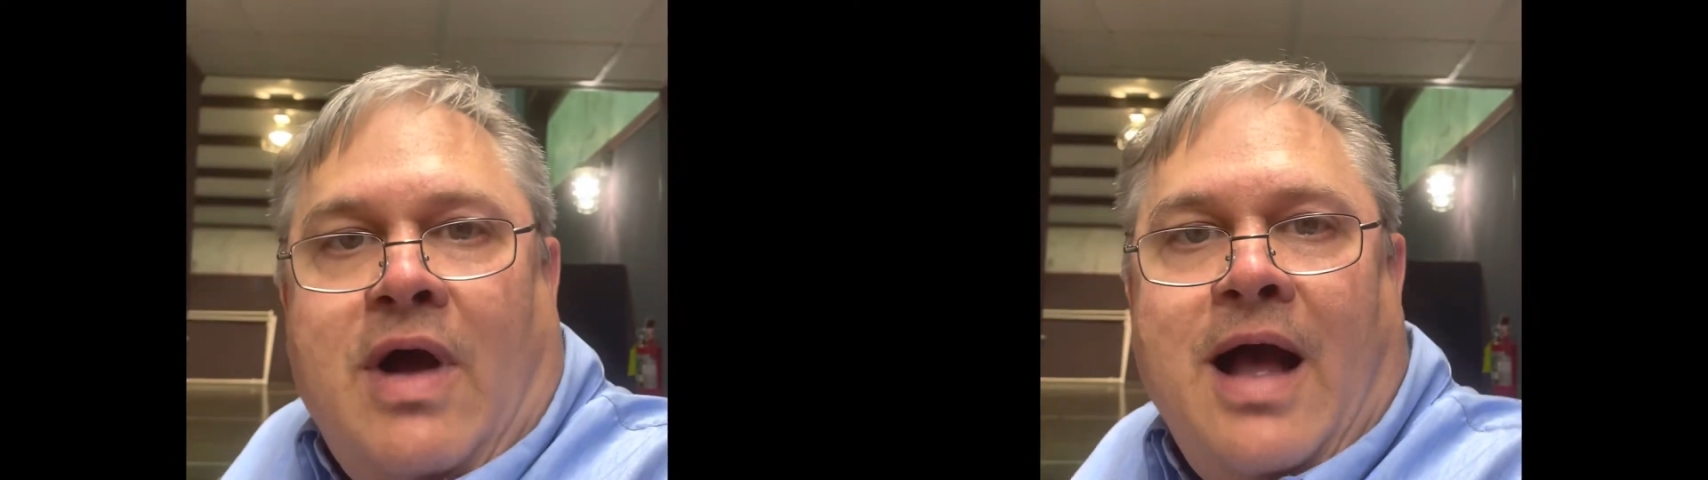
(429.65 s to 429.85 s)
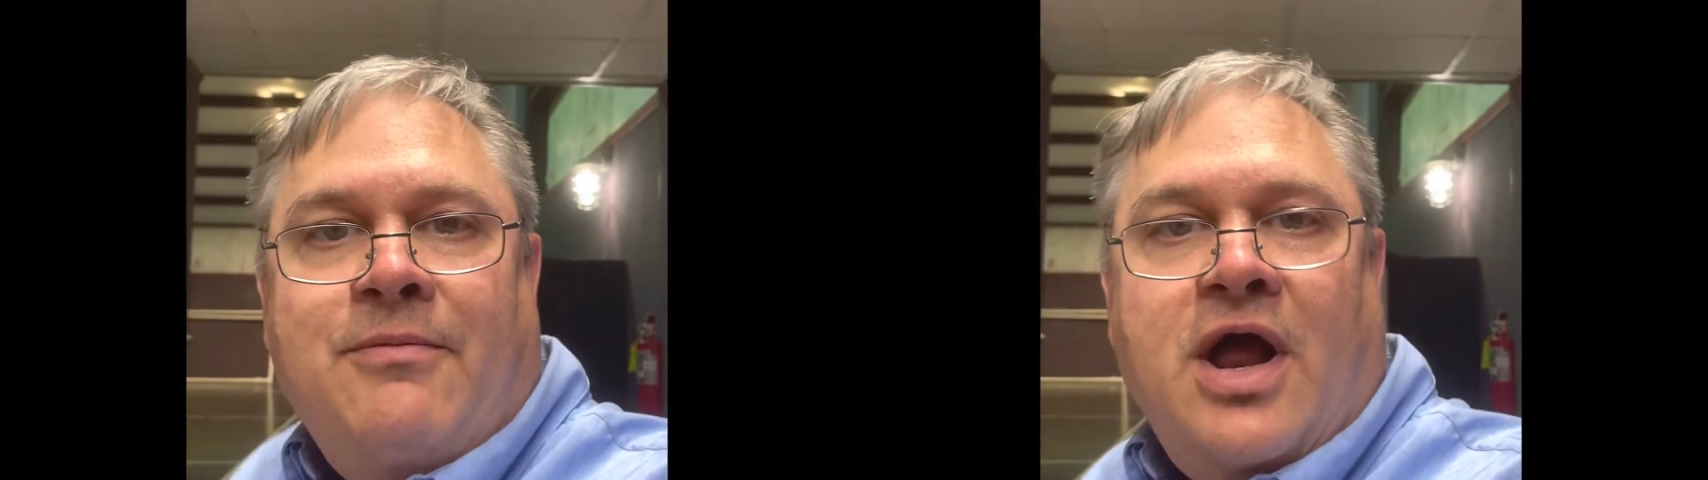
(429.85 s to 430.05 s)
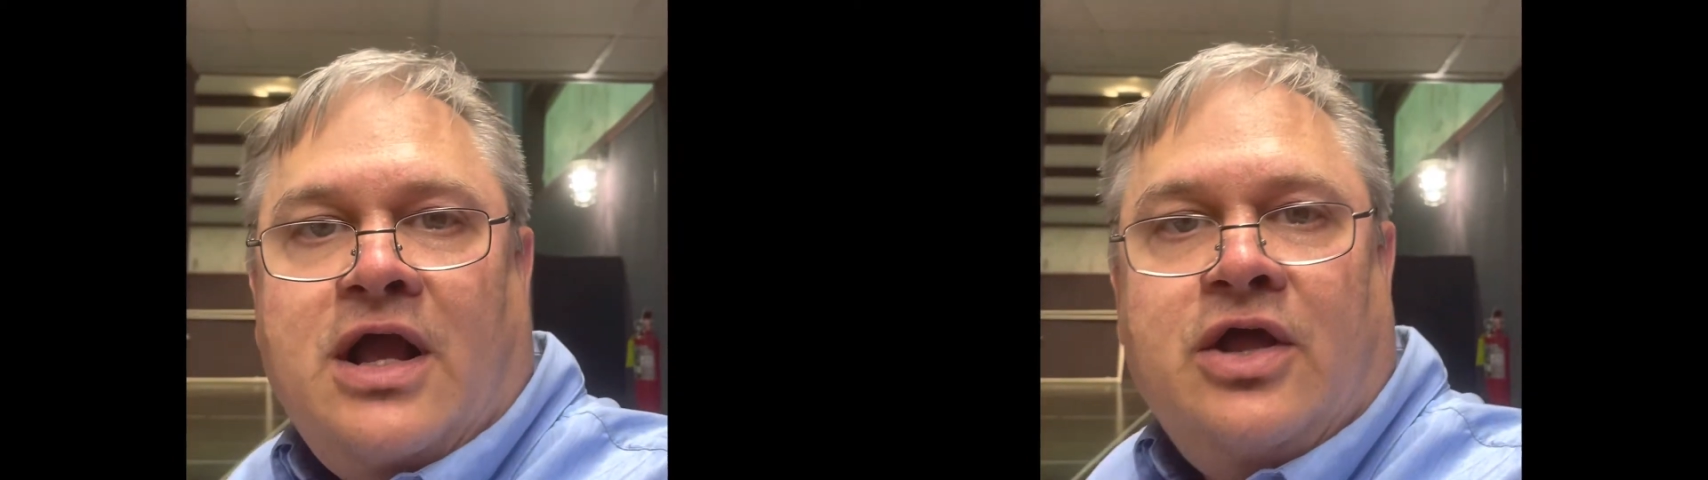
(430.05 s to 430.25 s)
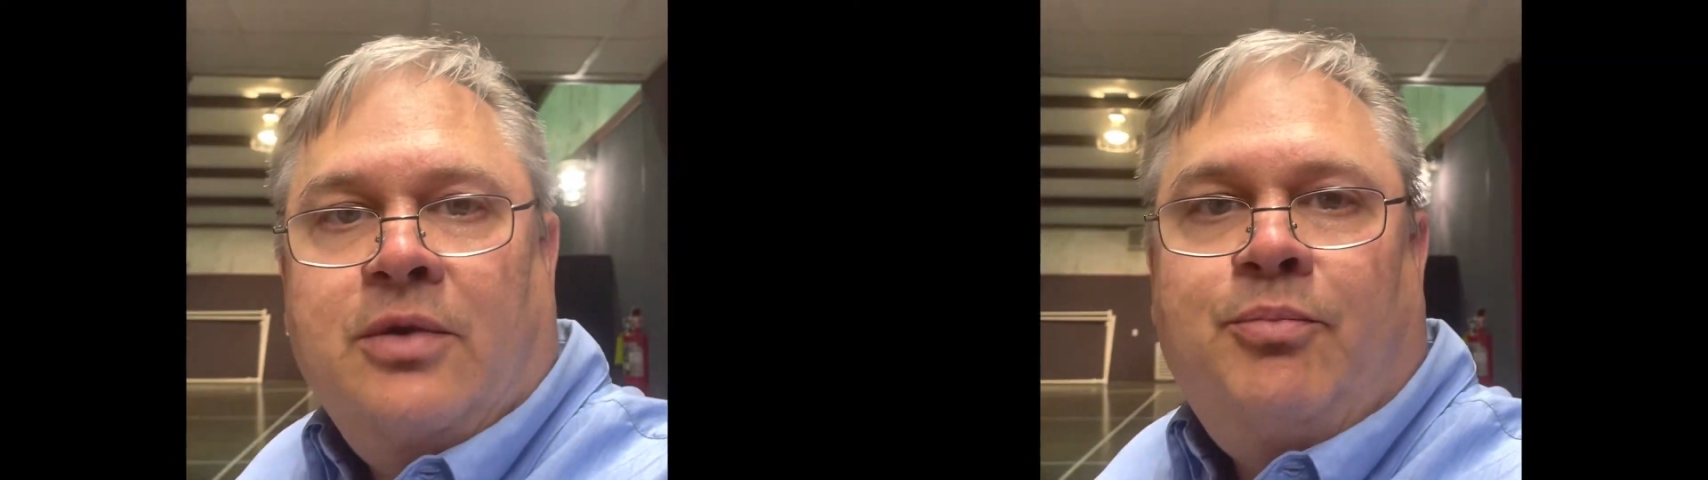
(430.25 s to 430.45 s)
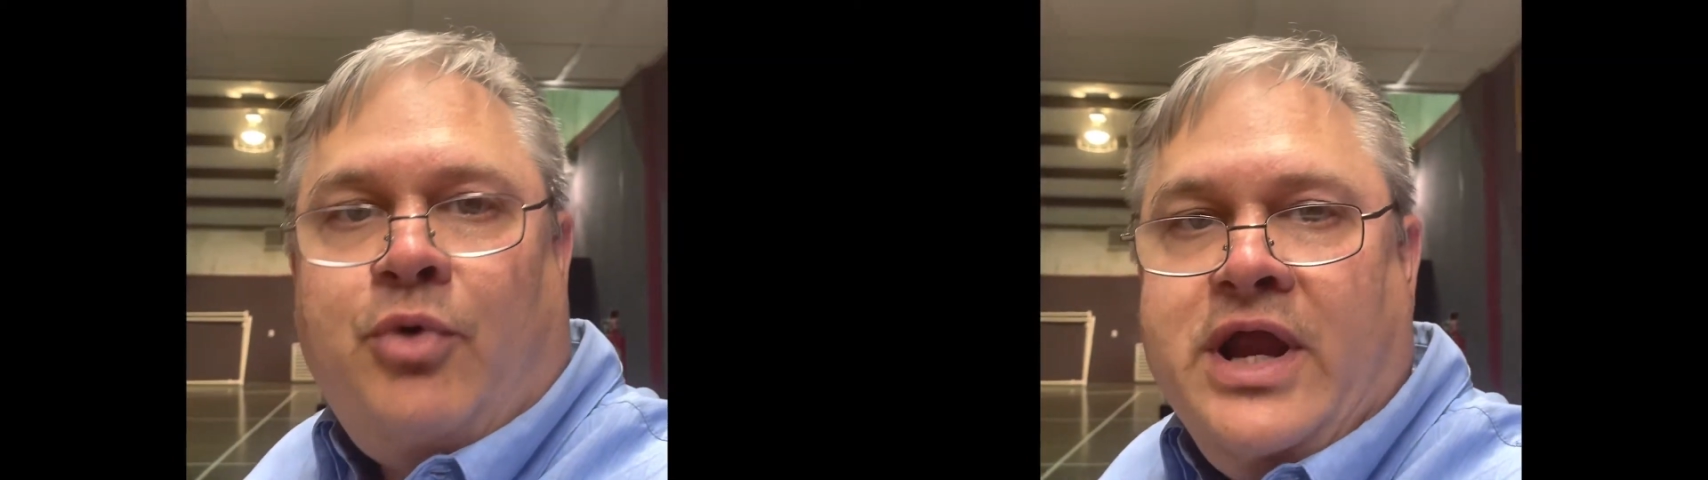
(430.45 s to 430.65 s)
I'm not going to
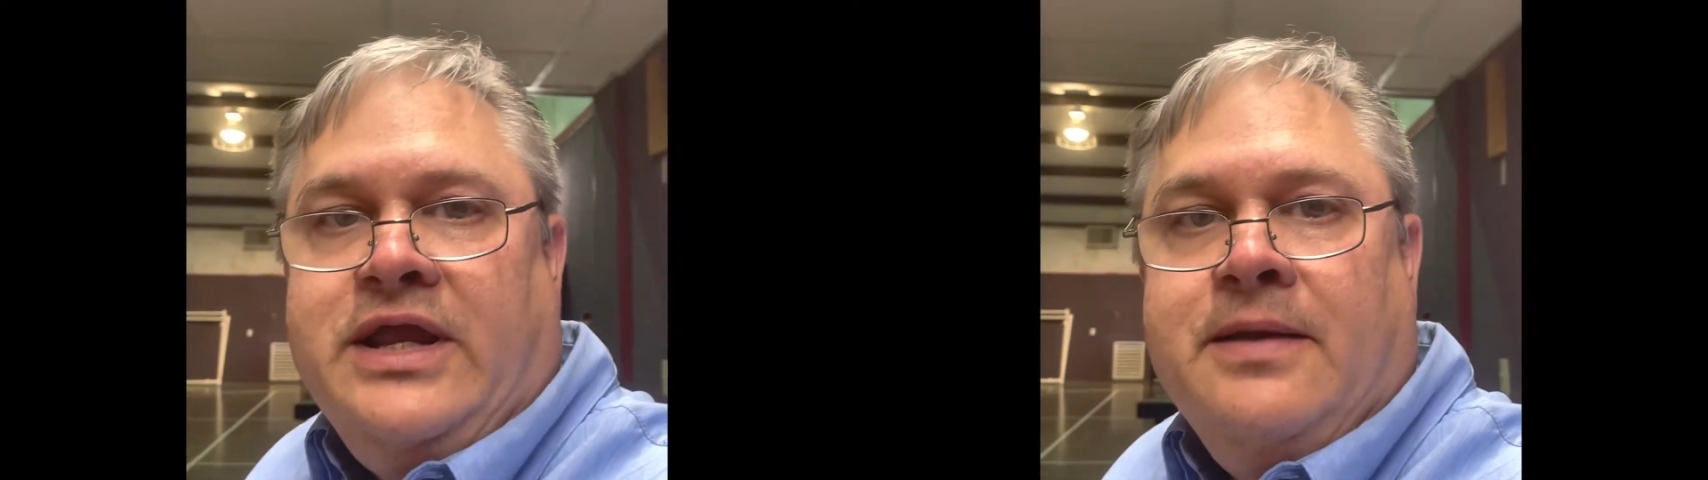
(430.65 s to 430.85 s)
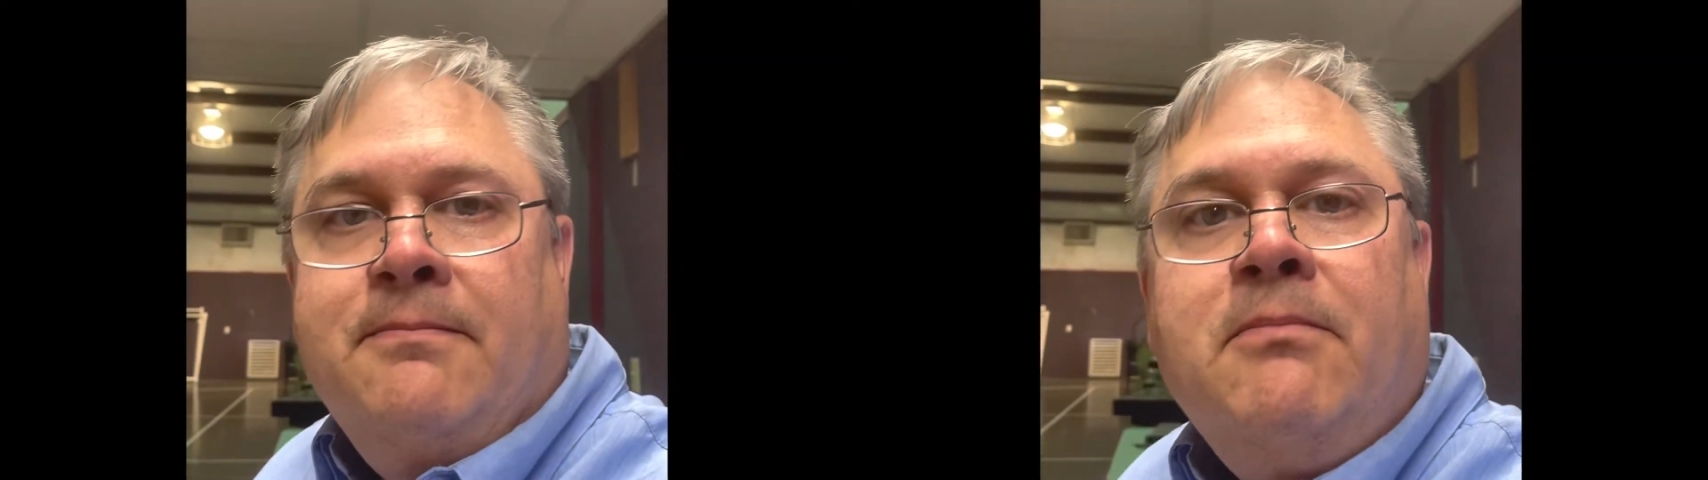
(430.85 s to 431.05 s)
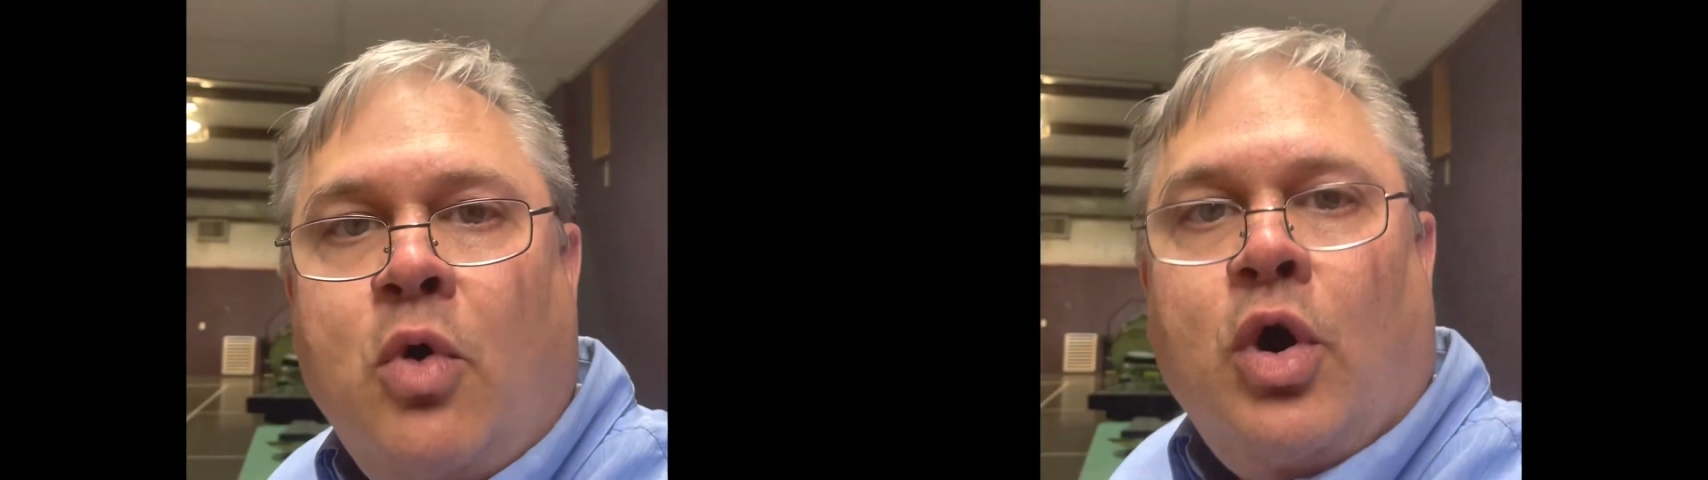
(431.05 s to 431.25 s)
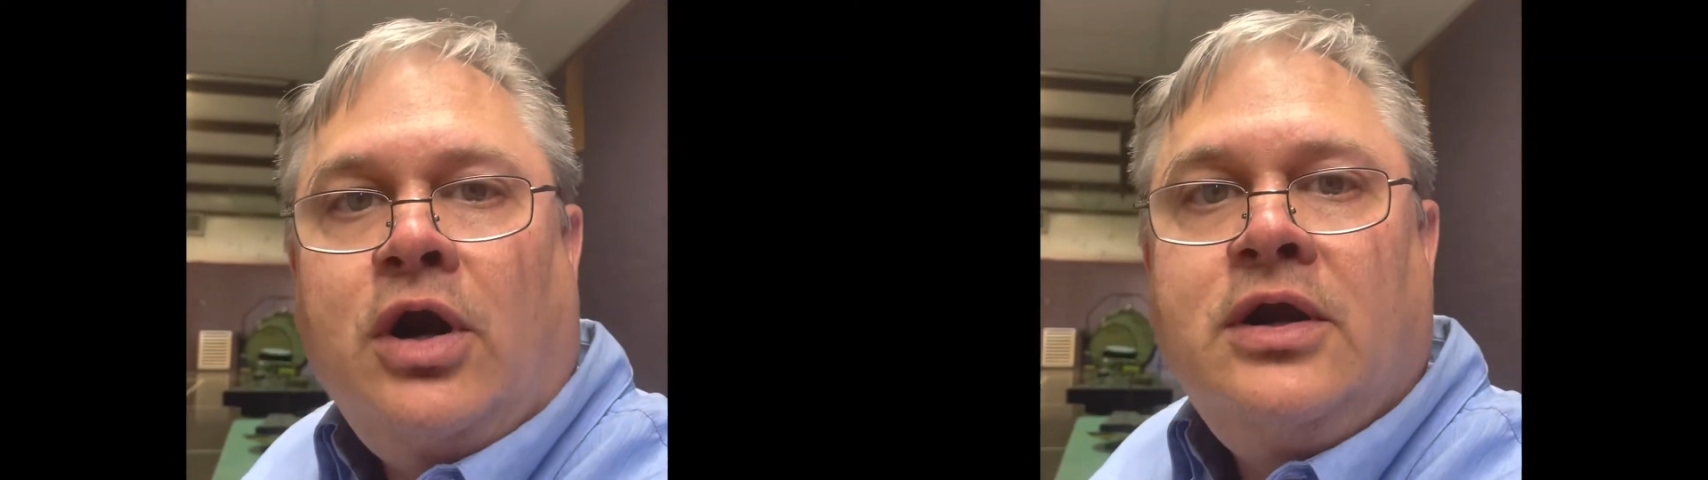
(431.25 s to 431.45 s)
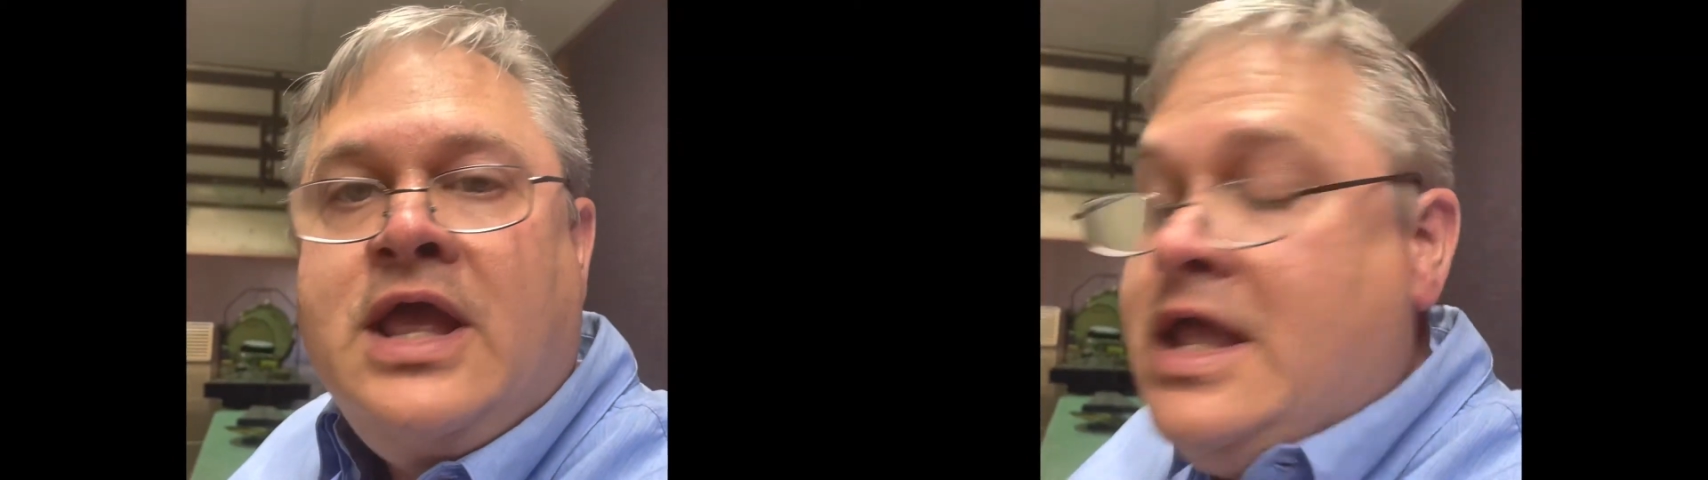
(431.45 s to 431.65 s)
break it more.